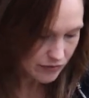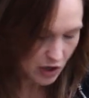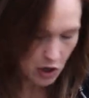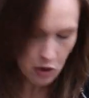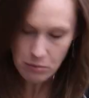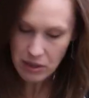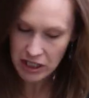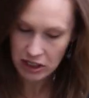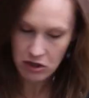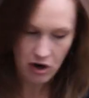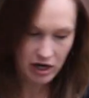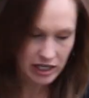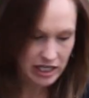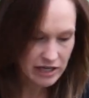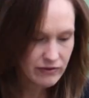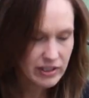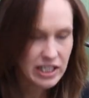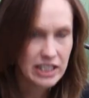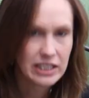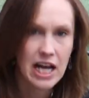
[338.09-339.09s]
Oh my God,
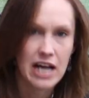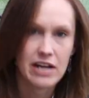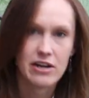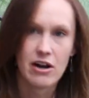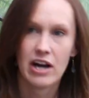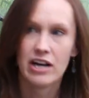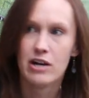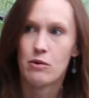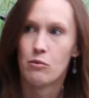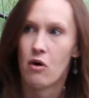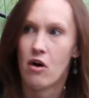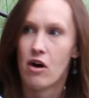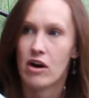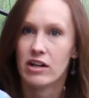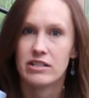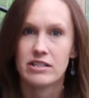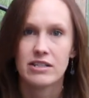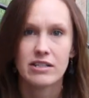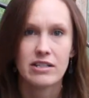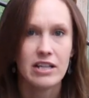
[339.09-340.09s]
even in that Nine of
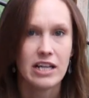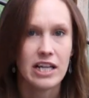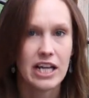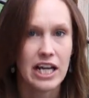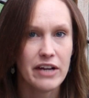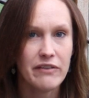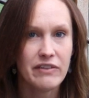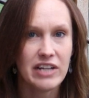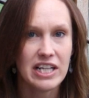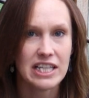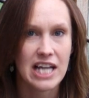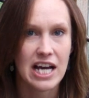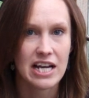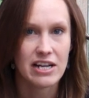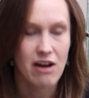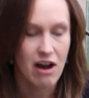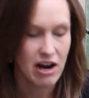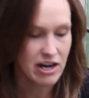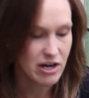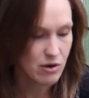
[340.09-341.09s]
Wands, even in
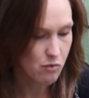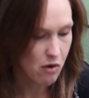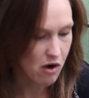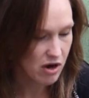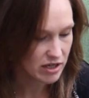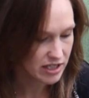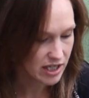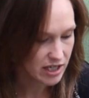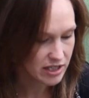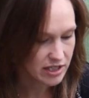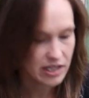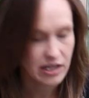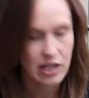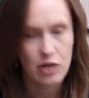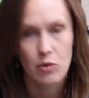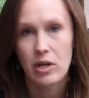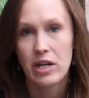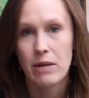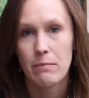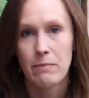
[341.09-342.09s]
that Nine of Wands, I see the
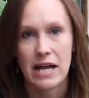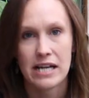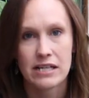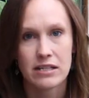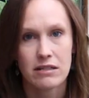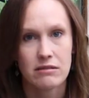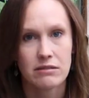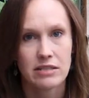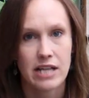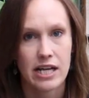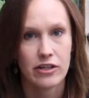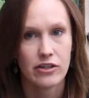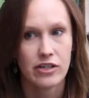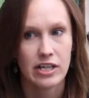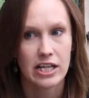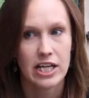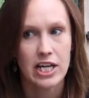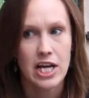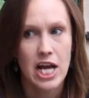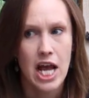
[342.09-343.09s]
Queen of Pentacles
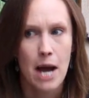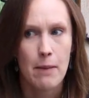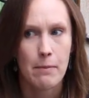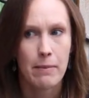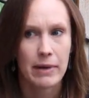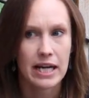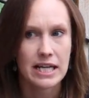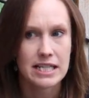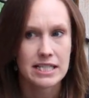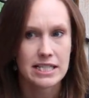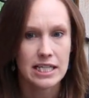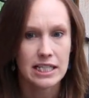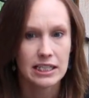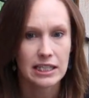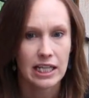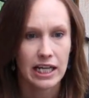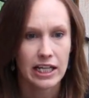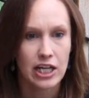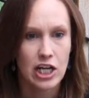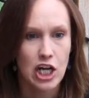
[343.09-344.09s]
energy, but I see
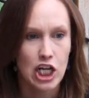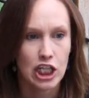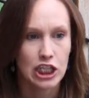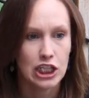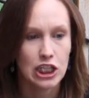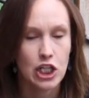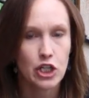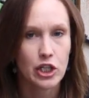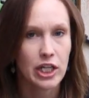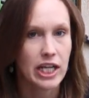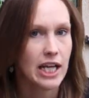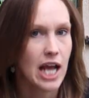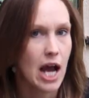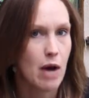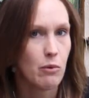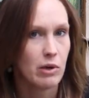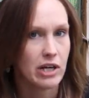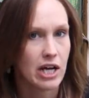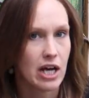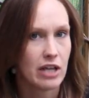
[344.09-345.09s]
it like looking
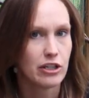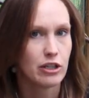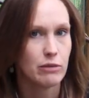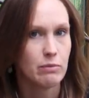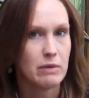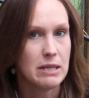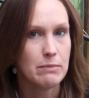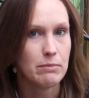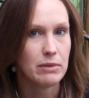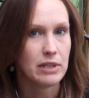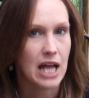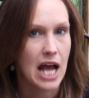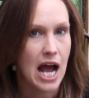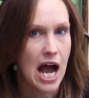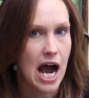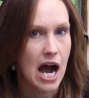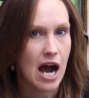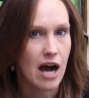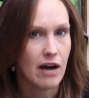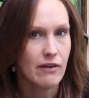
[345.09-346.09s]
at what other people
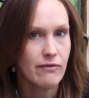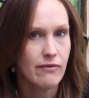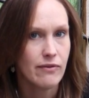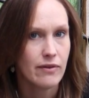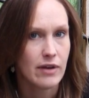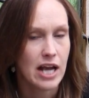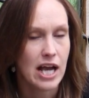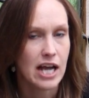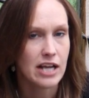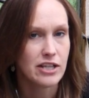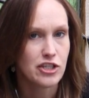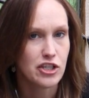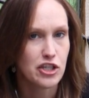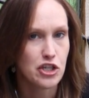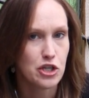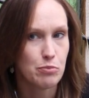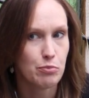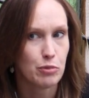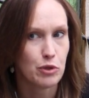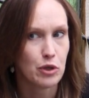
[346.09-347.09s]
have and
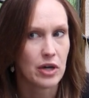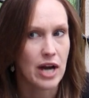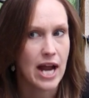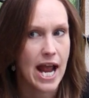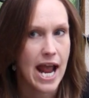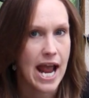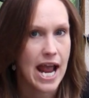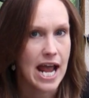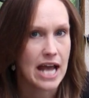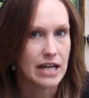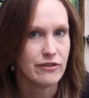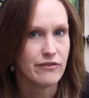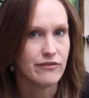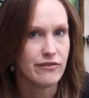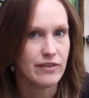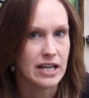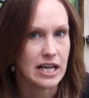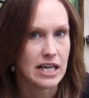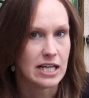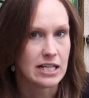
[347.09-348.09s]
super
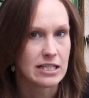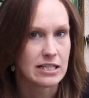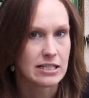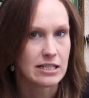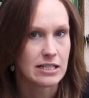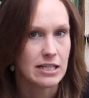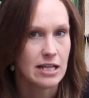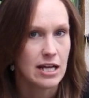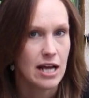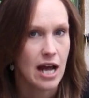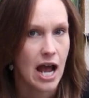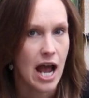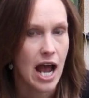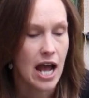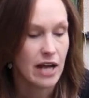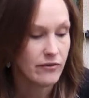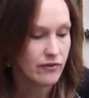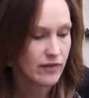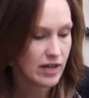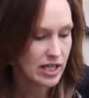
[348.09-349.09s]
envious.
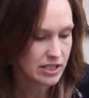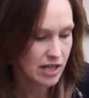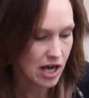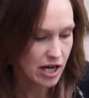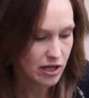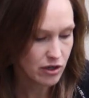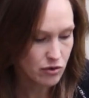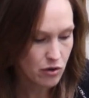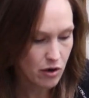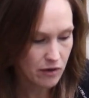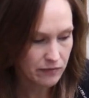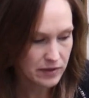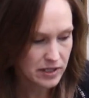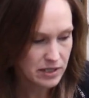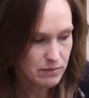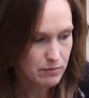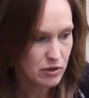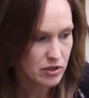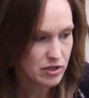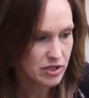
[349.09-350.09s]
Envious. I don't know if
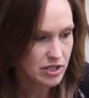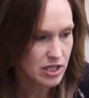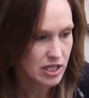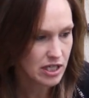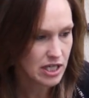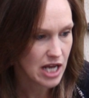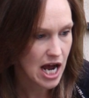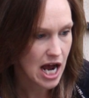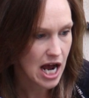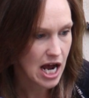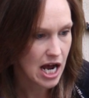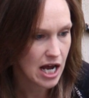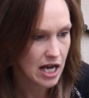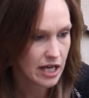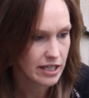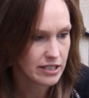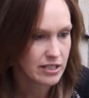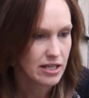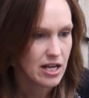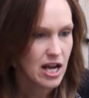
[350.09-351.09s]
this person
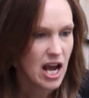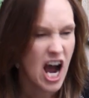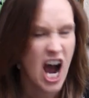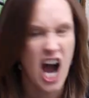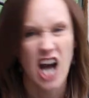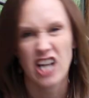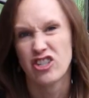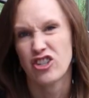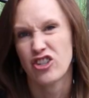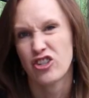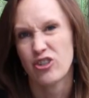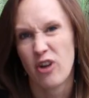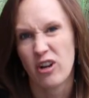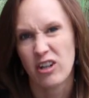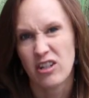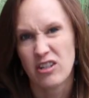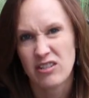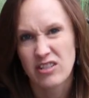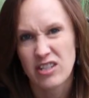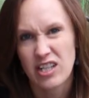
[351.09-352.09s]
has had
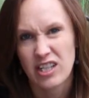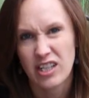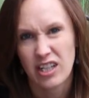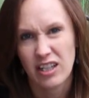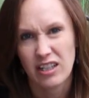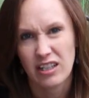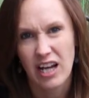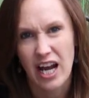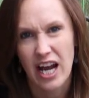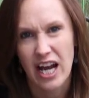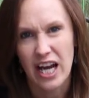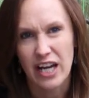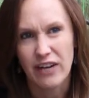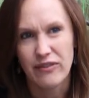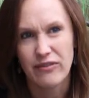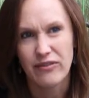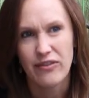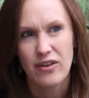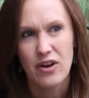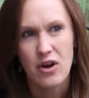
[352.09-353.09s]
struggles in their
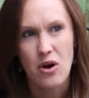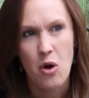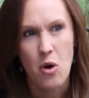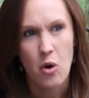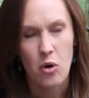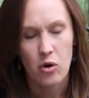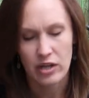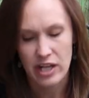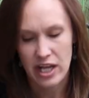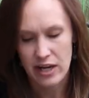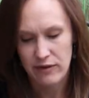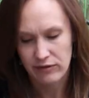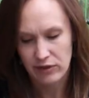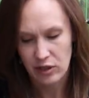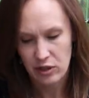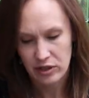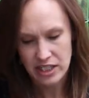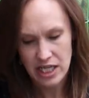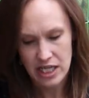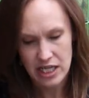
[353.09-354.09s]
life or they've
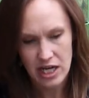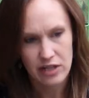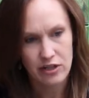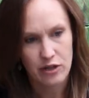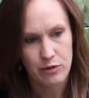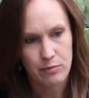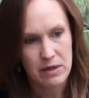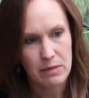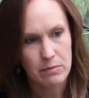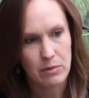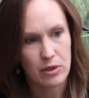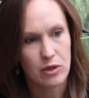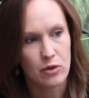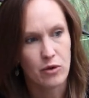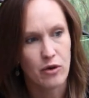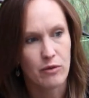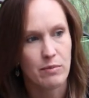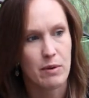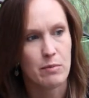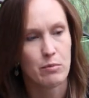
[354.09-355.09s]
looked at other people
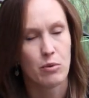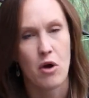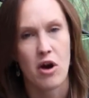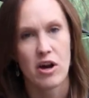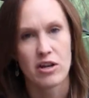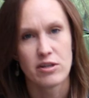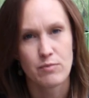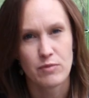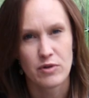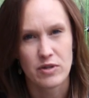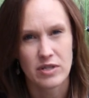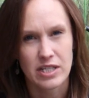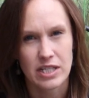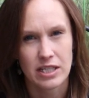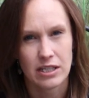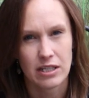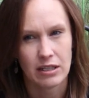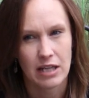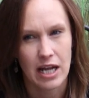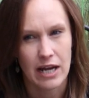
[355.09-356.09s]
who have been prosperous
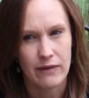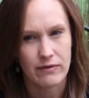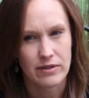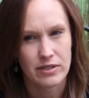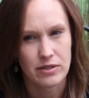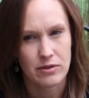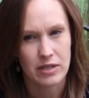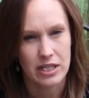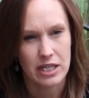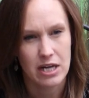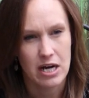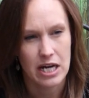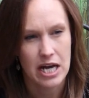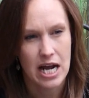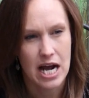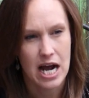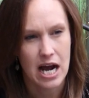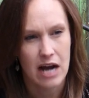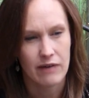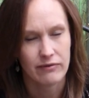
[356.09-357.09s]
in their life and so they
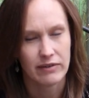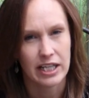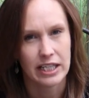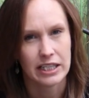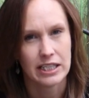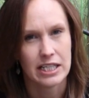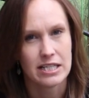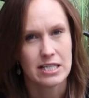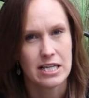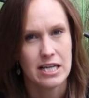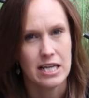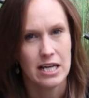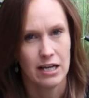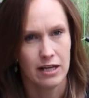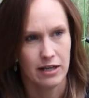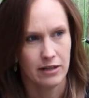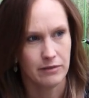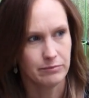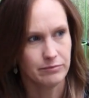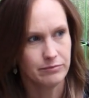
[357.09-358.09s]
kind of have like this
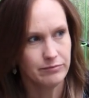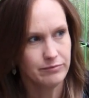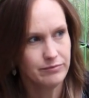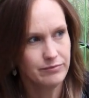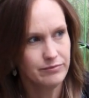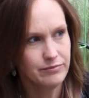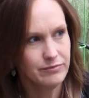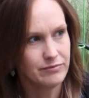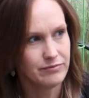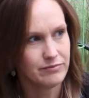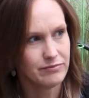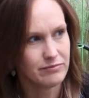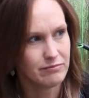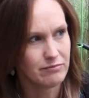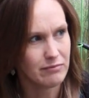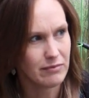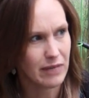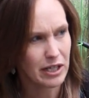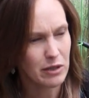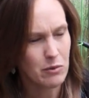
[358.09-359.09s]

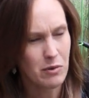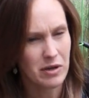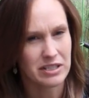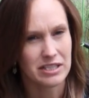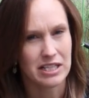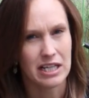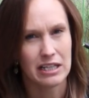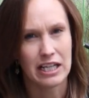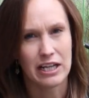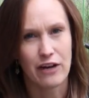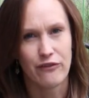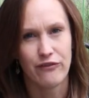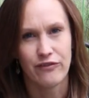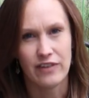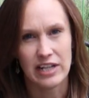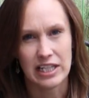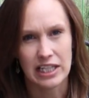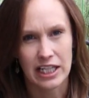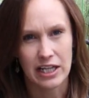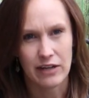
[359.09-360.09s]
I don't want to say like a
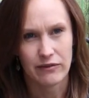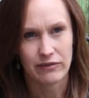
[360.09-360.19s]
feeling